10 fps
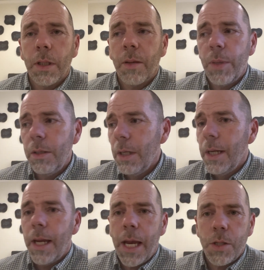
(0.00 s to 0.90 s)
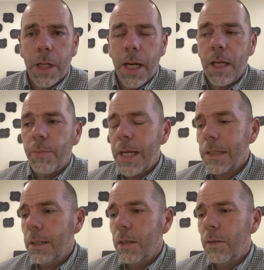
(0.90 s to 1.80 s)
I've been educating
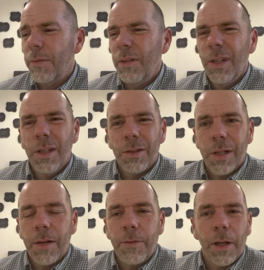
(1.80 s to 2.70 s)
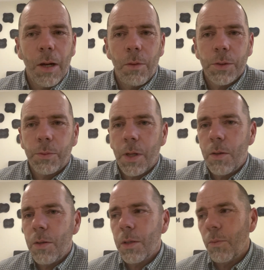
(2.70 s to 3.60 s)
myself and trying to figure out what's
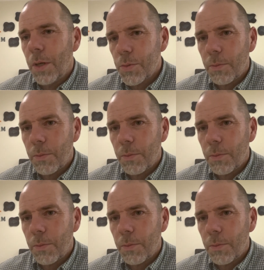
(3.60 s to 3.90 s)
wrong and what's